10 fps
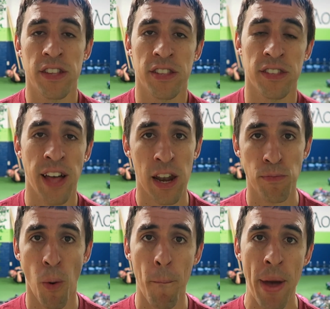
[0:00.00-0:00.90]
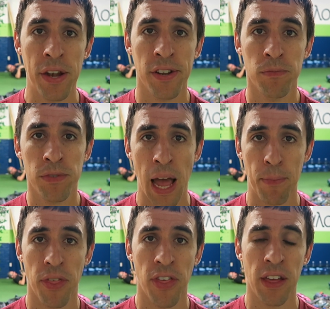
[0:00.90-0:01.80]
this is not a momentum
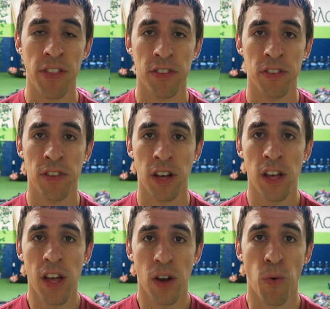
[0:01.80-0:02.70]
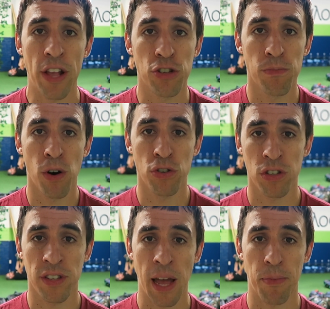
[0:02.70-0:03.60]
type of thing. This is a range of
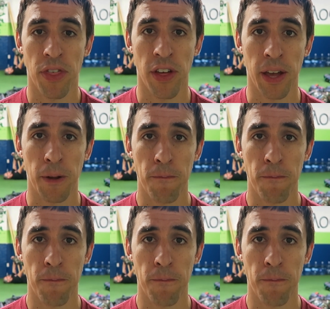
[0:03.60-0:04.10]
motion type of thing.